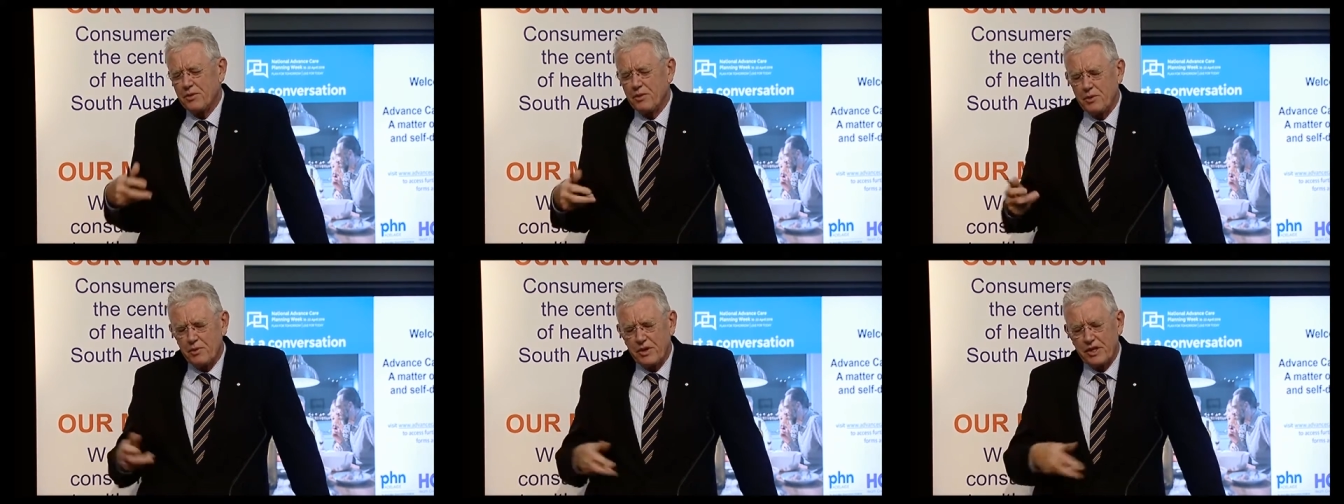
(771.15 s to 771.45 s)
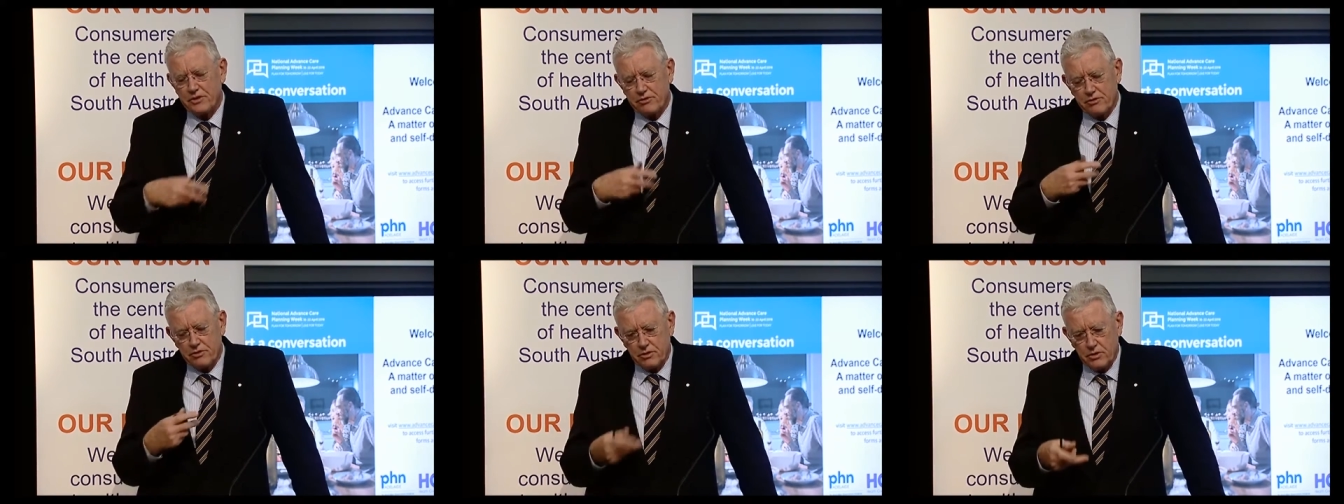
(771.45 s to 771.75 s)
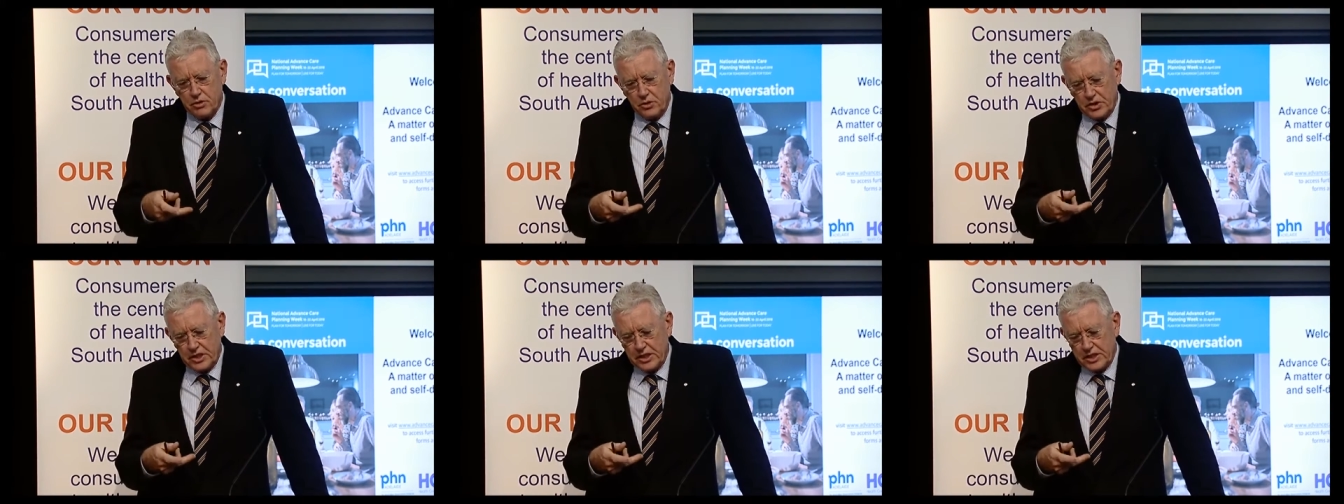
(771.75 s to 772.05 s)
we went through
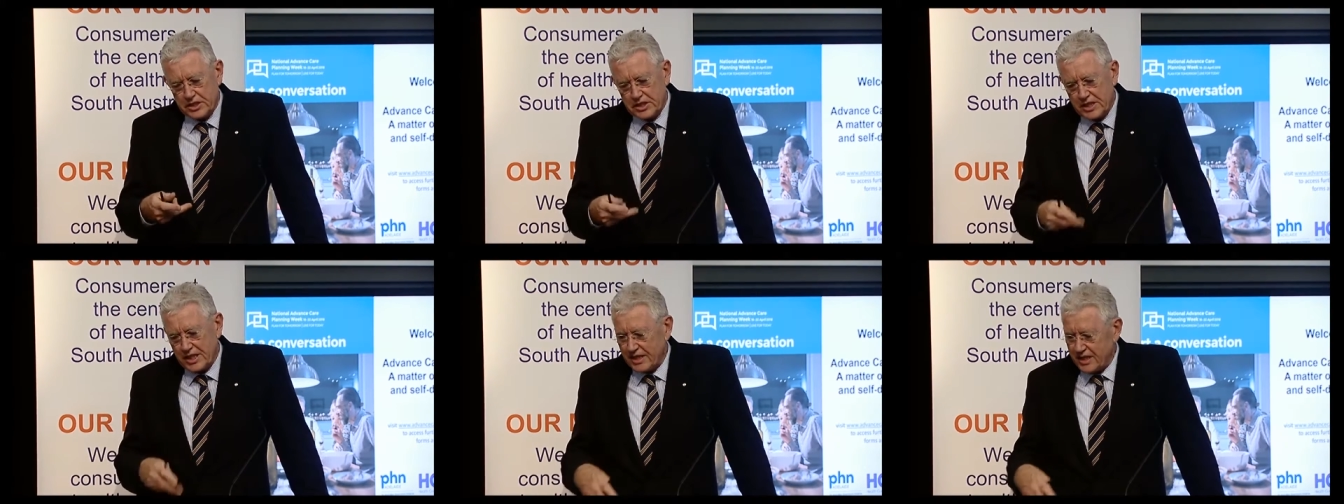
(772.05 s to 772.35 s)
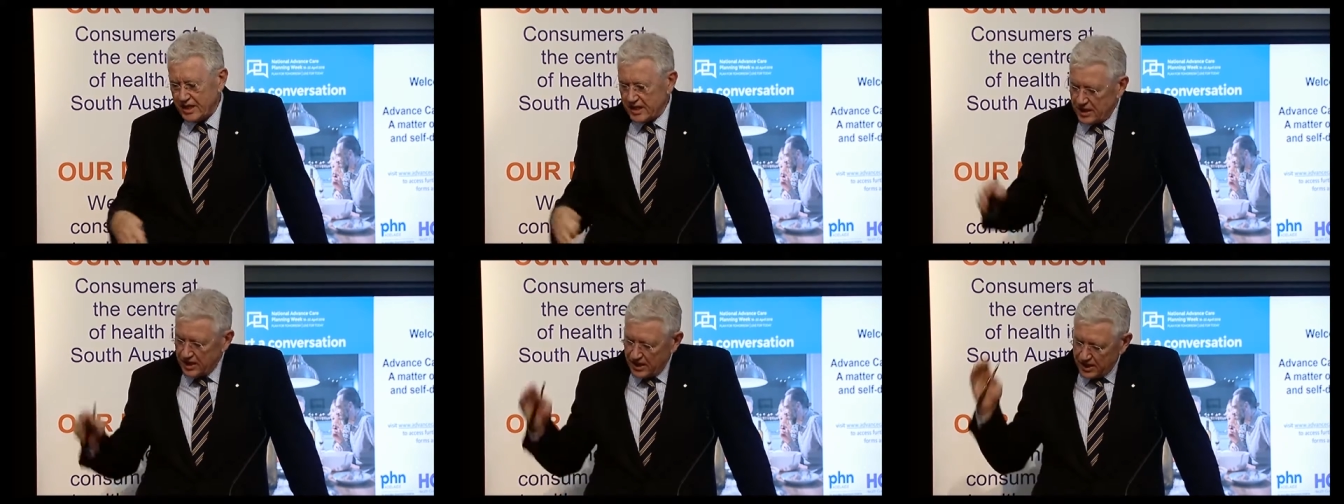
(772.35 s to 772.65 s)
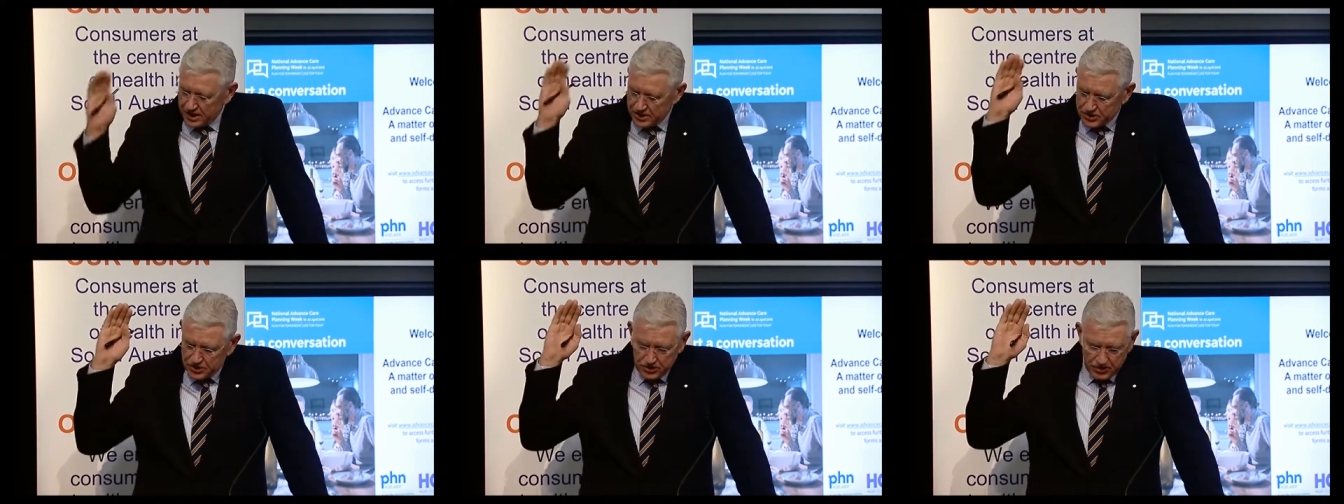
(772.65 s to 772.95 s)
all this, and then
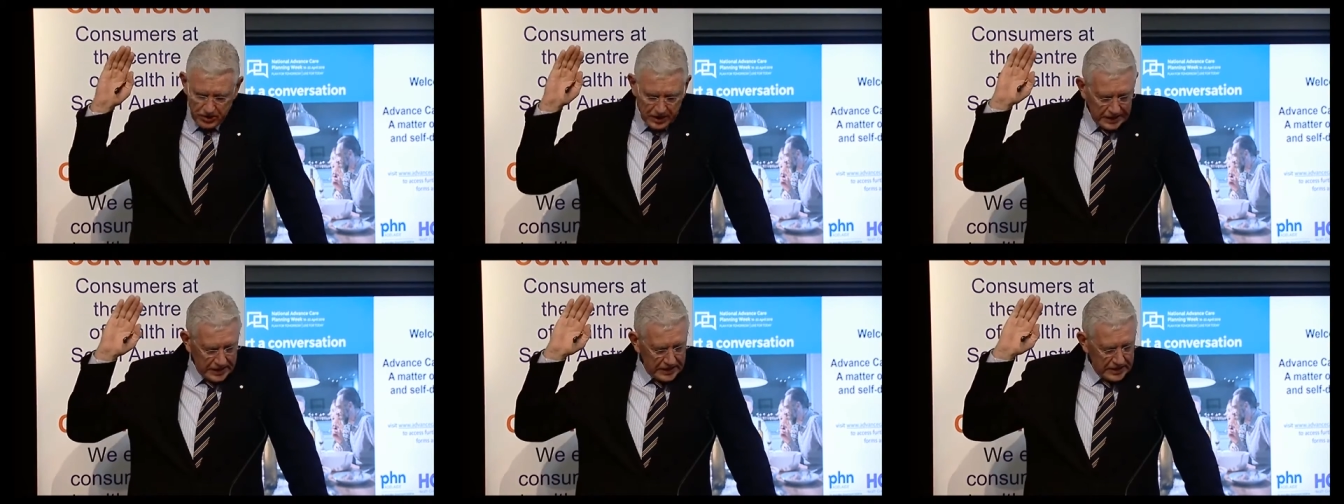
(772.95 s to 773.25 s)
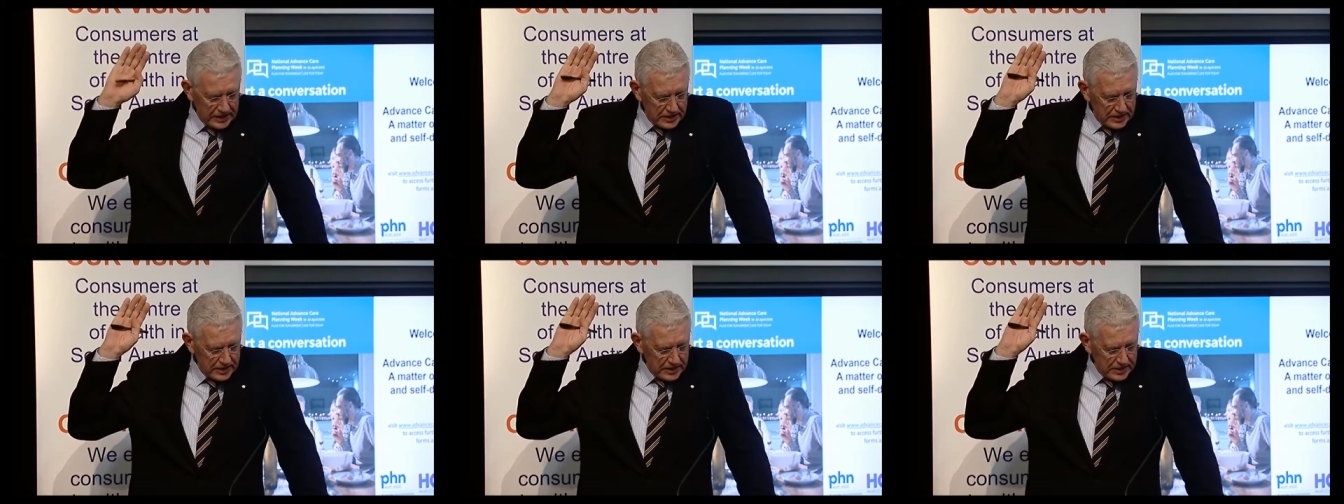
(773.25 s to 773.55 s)
literally,